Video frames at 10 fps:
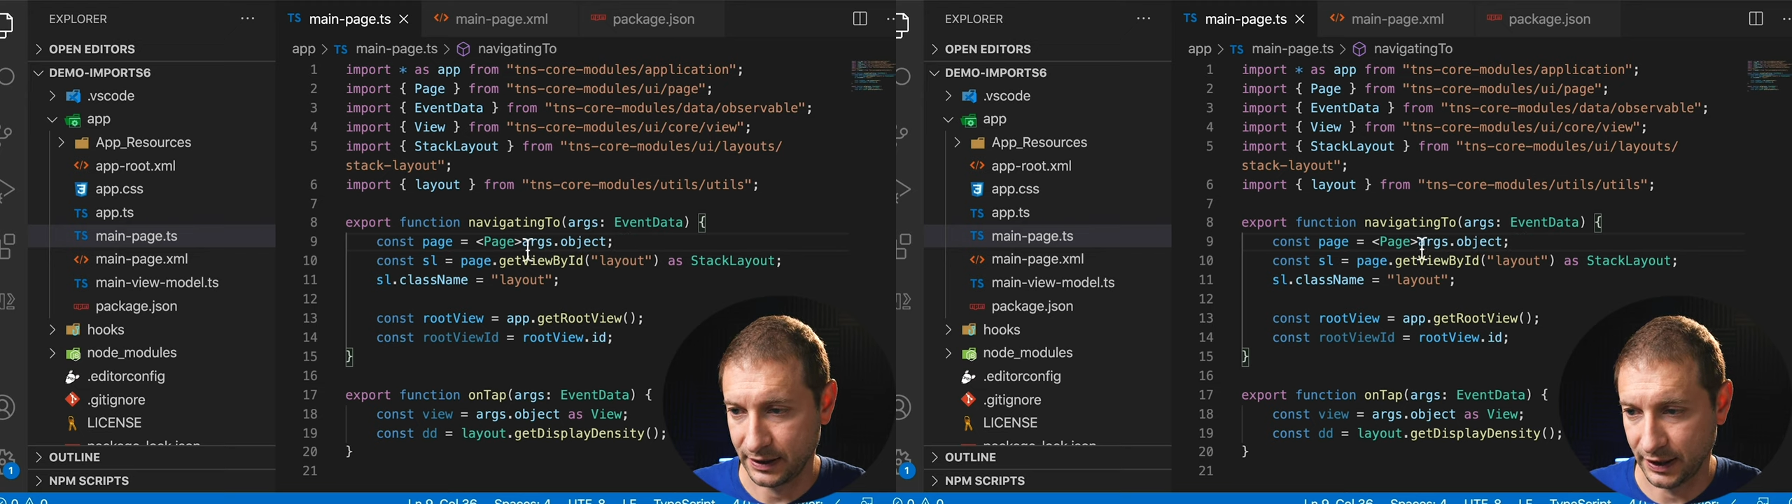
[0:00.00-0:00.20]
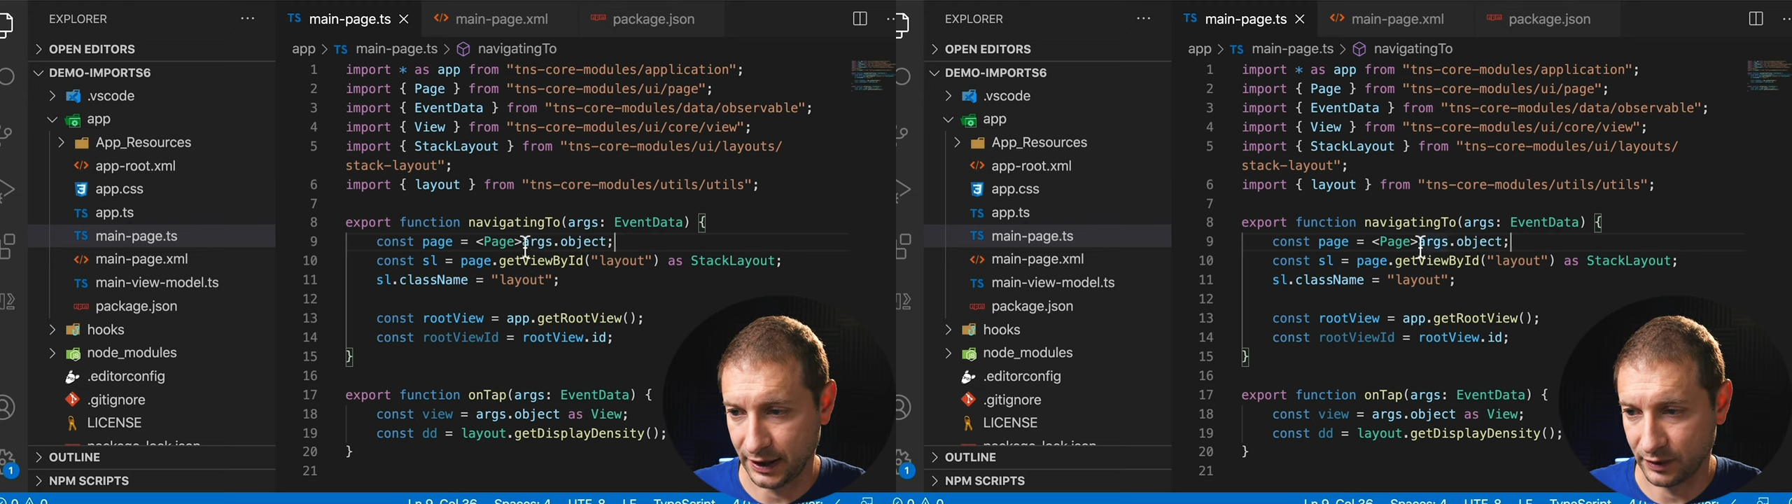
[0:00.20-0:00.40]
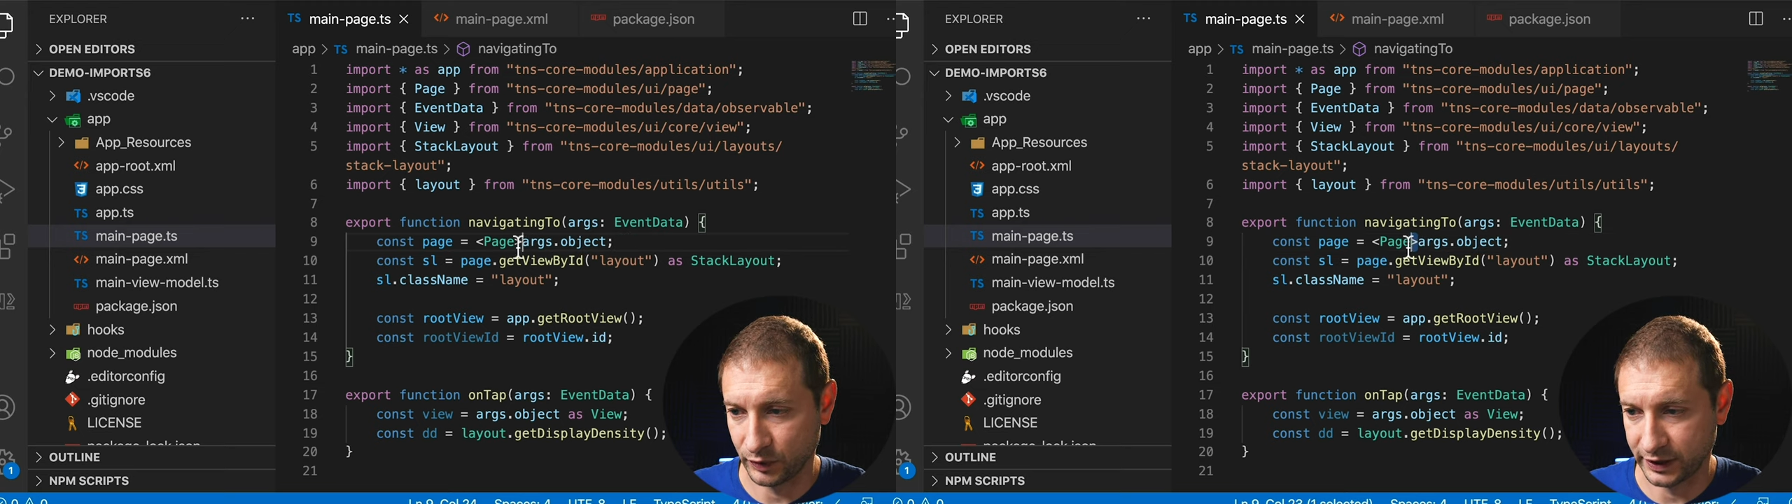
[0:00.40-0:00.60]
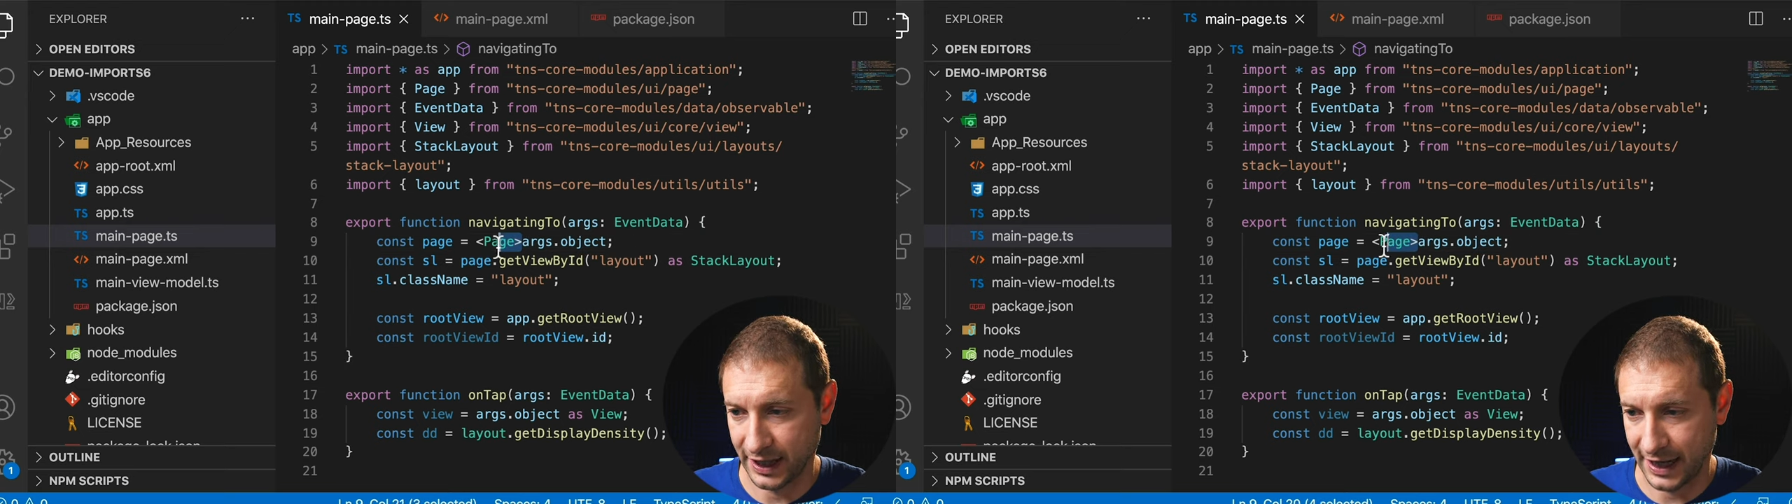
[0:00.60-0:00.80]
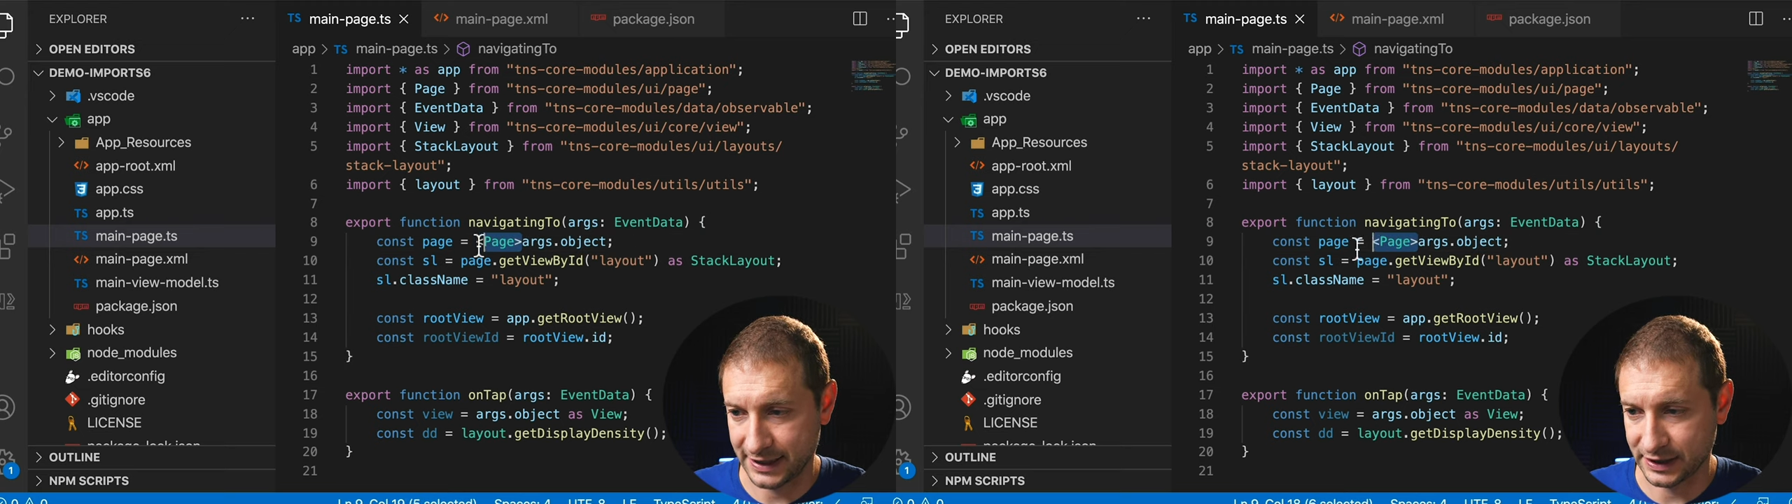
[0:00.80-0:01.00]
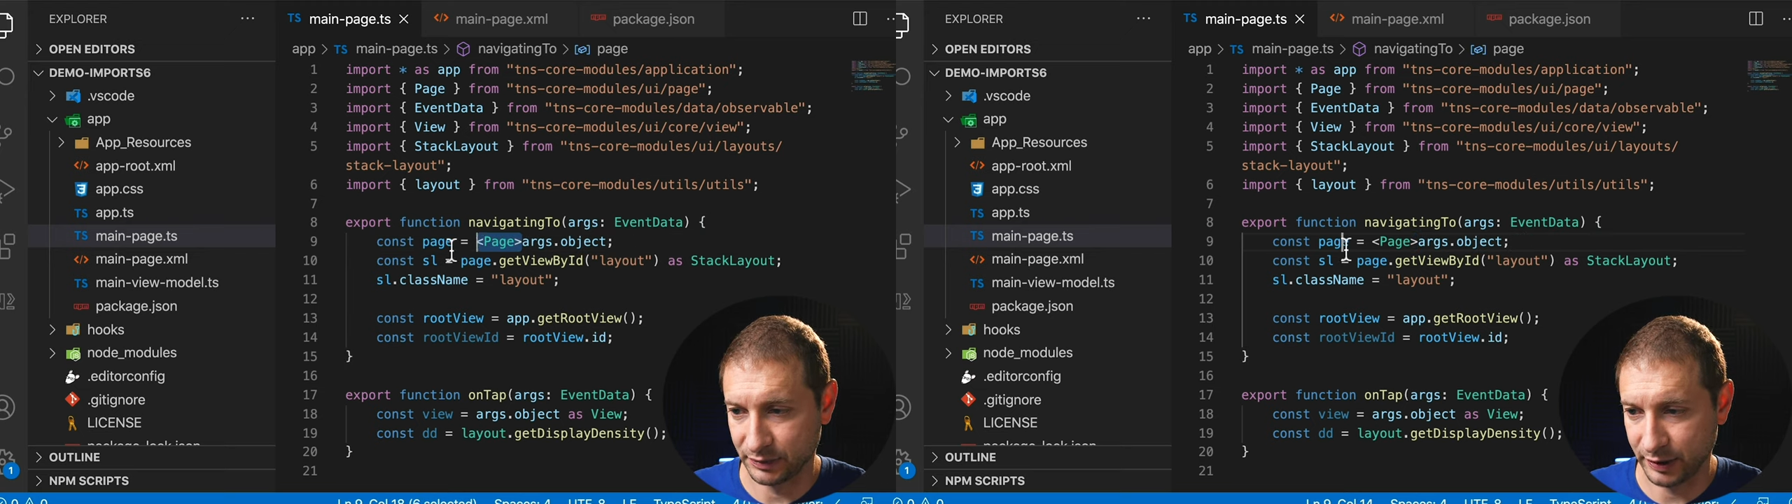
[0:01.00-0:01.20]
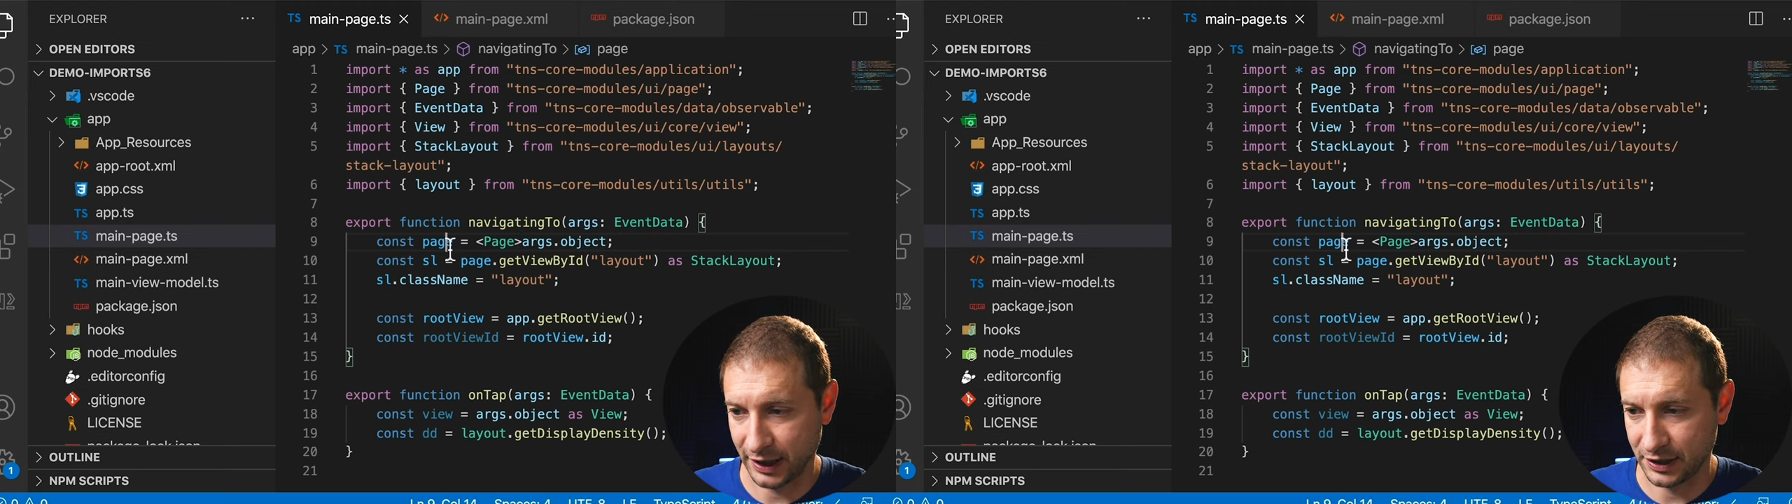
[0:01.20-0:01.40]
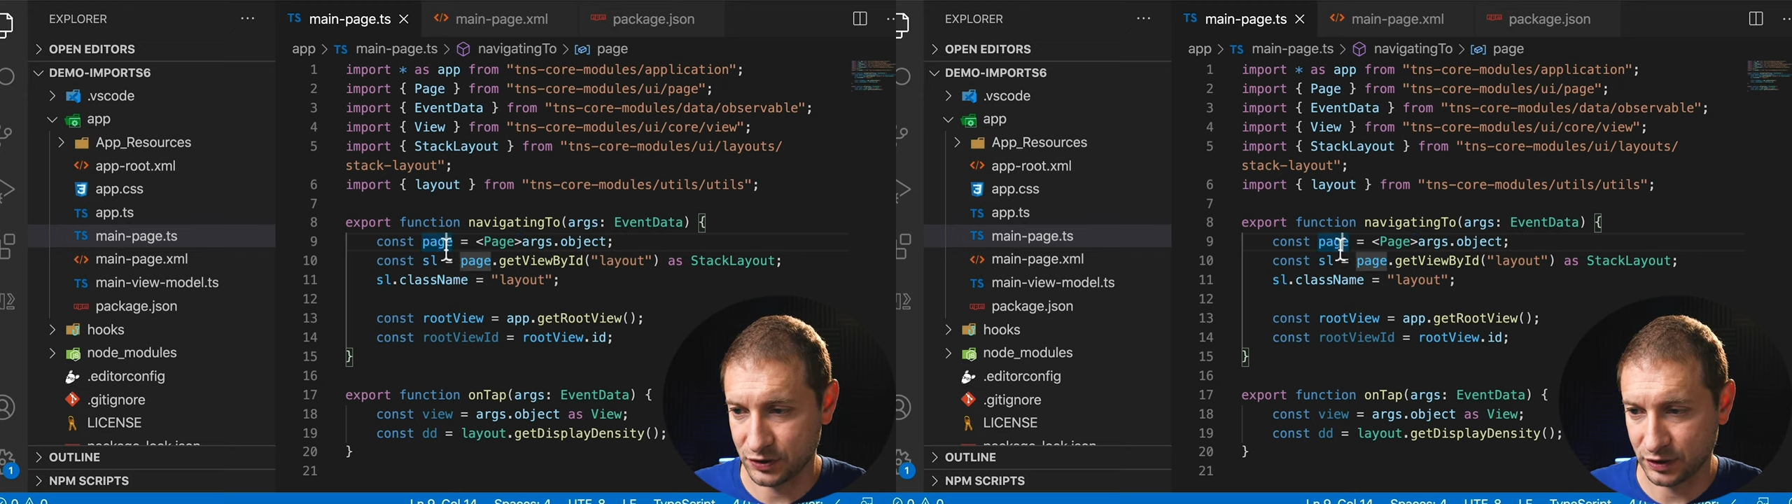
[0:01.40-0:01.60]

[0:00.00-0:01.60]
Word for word: and we're casting page,